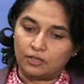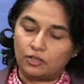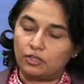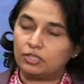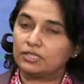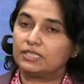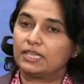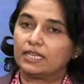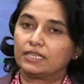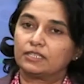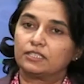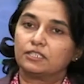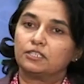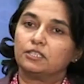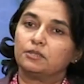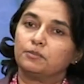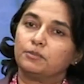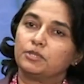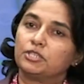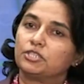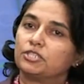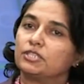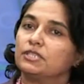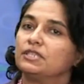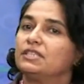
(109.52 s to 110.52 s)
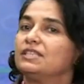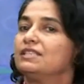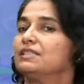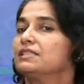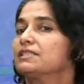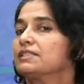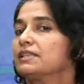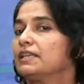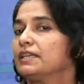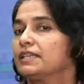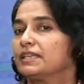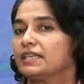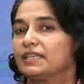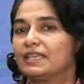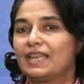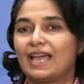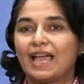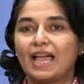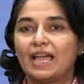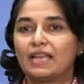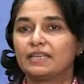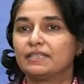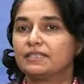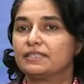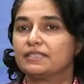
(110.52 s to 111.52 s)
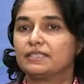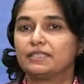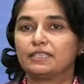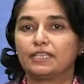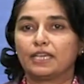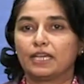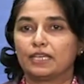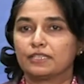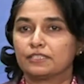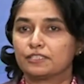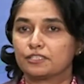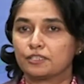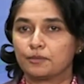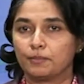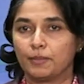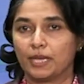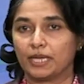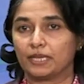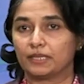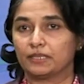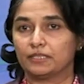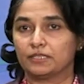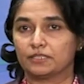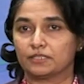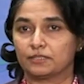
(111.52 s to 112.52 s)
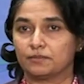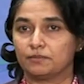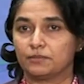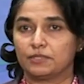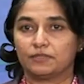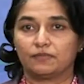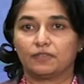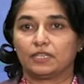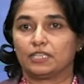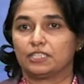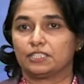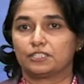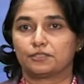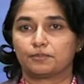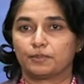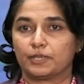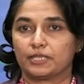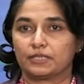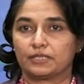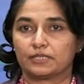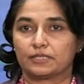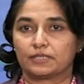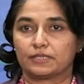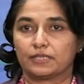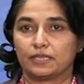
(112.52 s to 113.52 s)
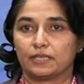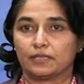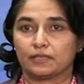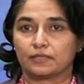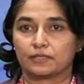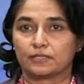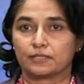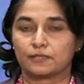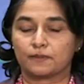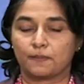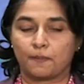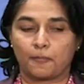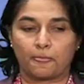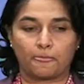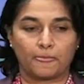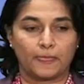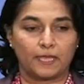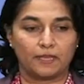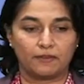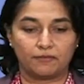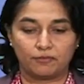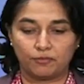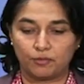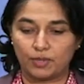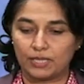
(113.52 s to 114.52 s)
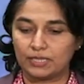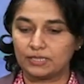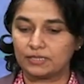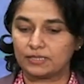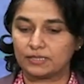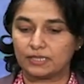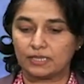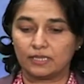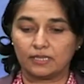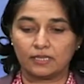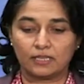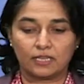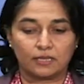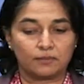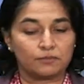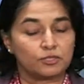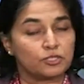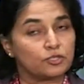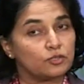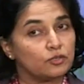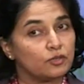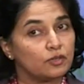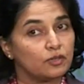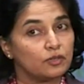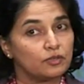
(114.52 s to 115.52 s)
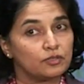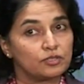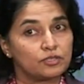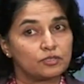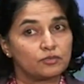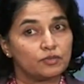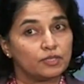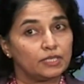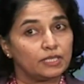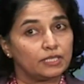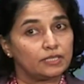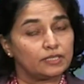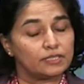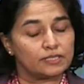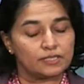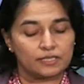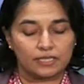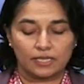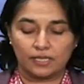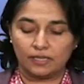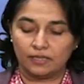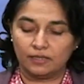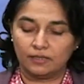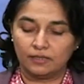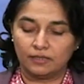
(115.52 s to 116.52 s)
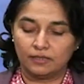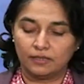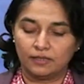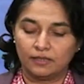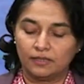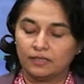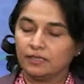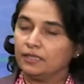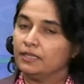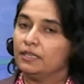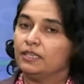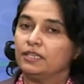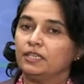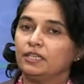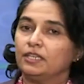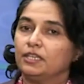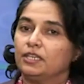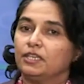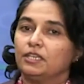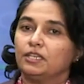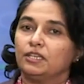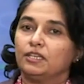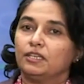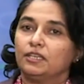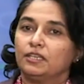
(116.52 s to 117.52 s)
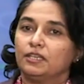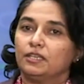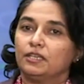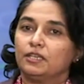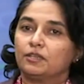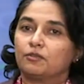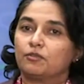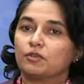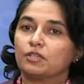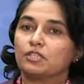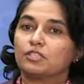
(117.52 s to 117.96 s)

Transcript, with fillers: contact inhibition is like an anti-cancer mechanism devised by the cells. If one cell comes too close to another cell, it